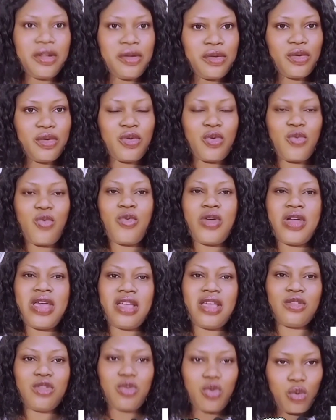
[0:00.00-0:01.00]
don't know who
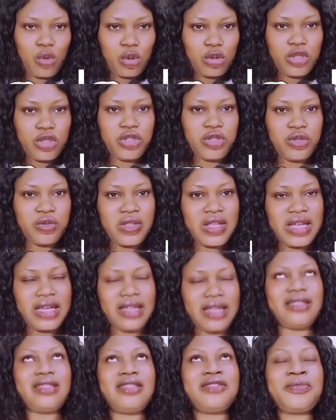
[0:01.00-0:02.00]
told you
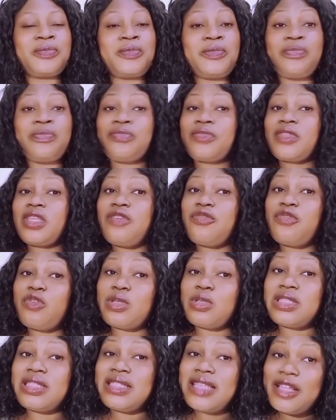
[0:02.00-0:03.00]
that if
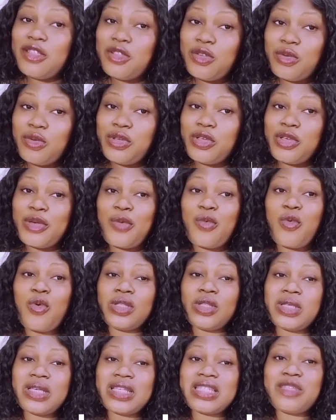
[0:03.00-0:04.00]
you settle your
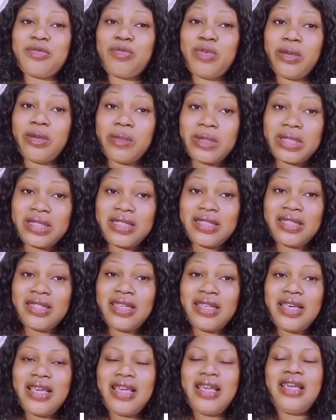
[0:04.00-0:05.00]
water spirit,
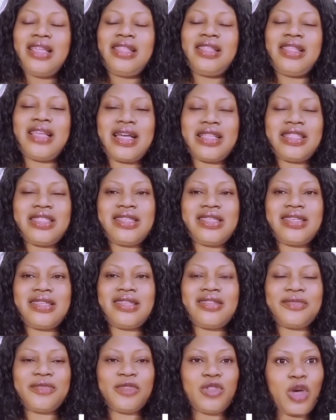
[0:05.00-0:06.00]

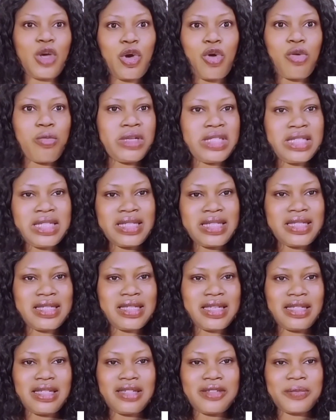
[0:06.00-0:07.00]
that you're committing
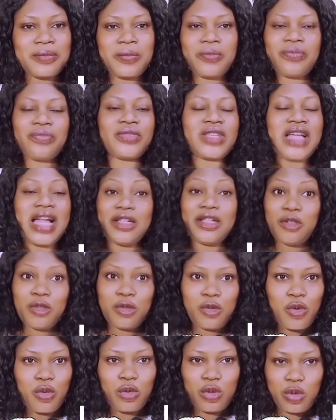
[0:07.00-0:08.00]
sin. I
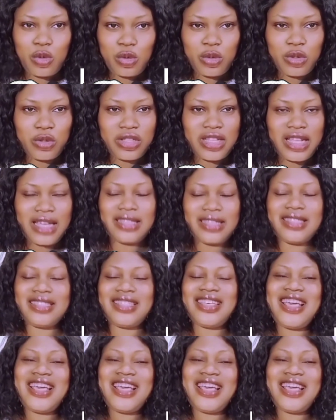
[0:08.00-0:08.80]
don't know who told you that.